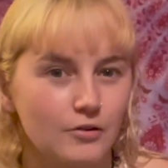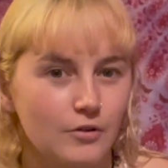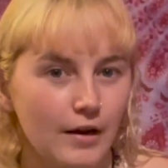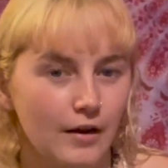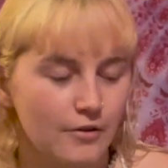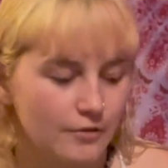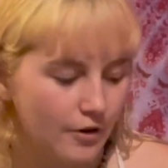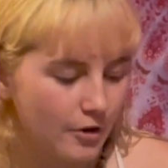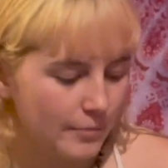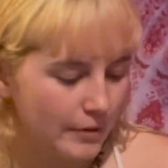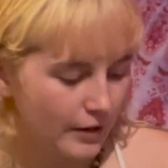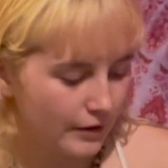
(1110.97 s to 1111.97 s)
So I don't know,
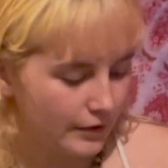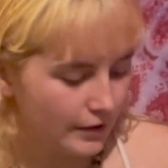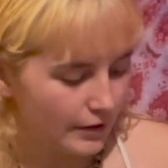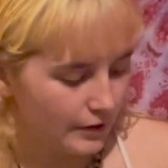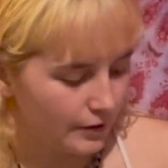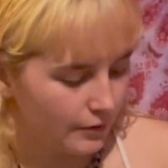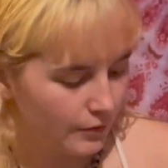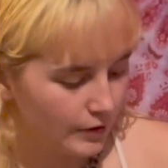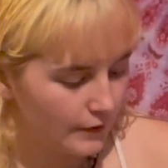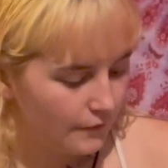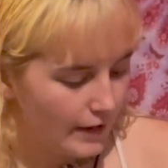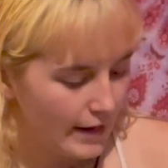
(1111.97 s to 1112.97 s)
but
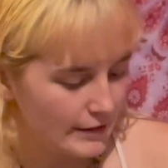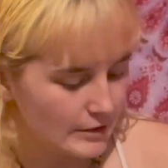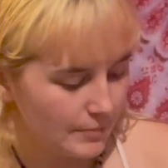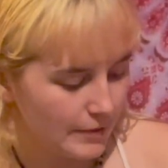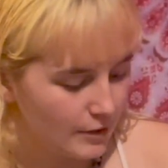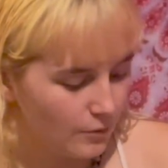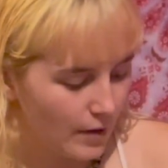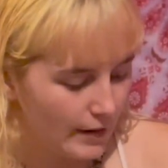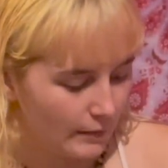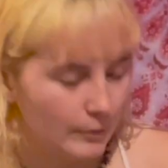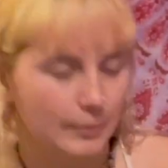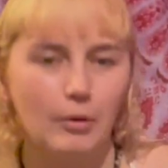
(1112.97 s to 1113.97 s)
if I had to pick one,
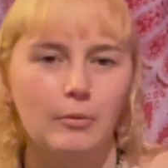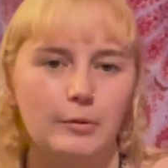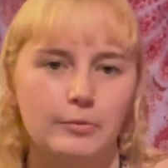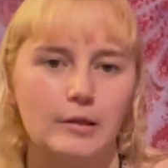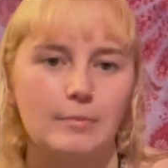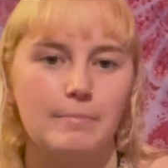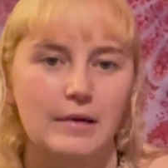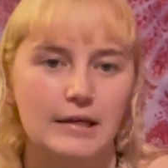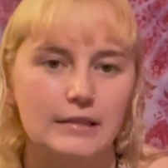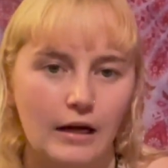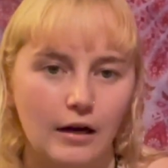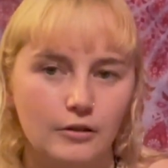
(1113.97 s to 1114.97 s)
it would probably be
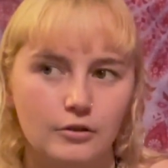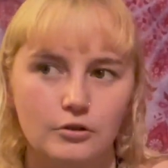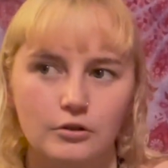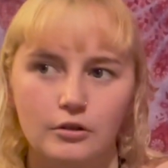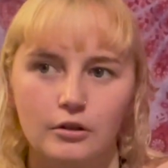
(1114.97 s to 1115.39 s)
touched.